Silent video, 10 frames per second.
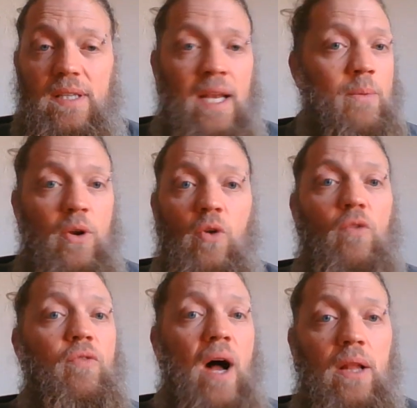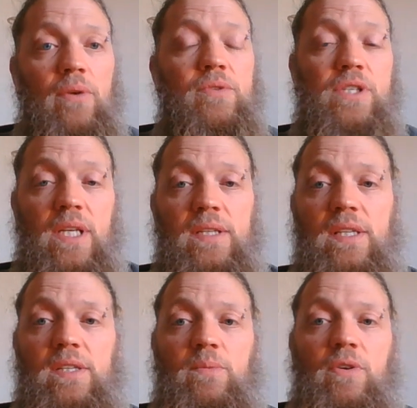Anyone who followed
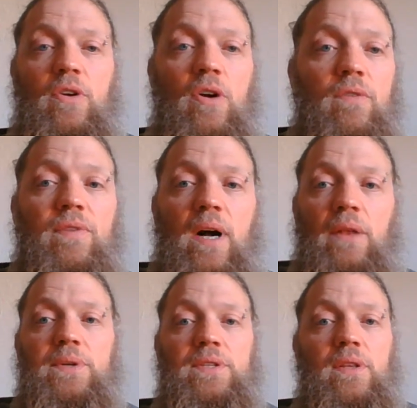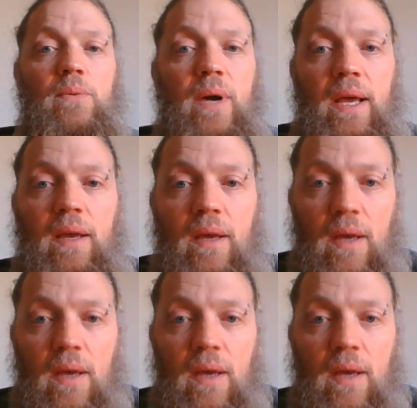Jesus were called followers of the way.